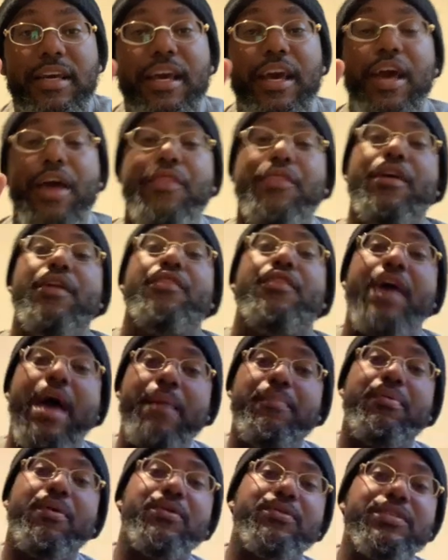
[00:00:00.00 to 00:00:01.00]
And then that
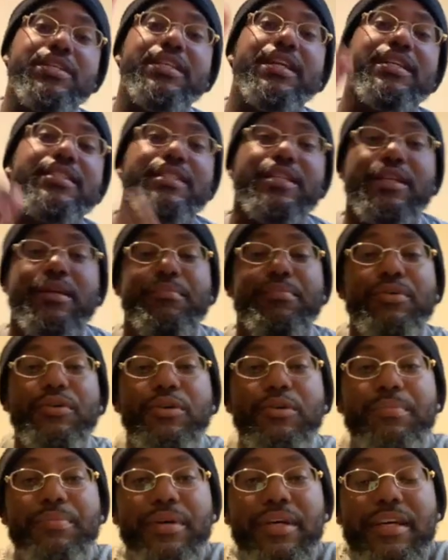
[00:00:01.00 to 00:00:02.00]
person that's in the
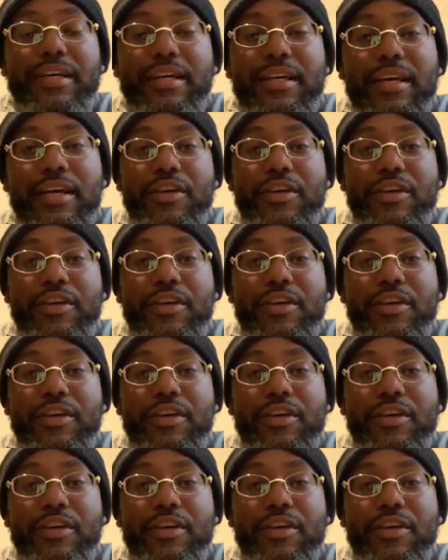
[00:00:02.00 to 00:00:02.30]
pulpit,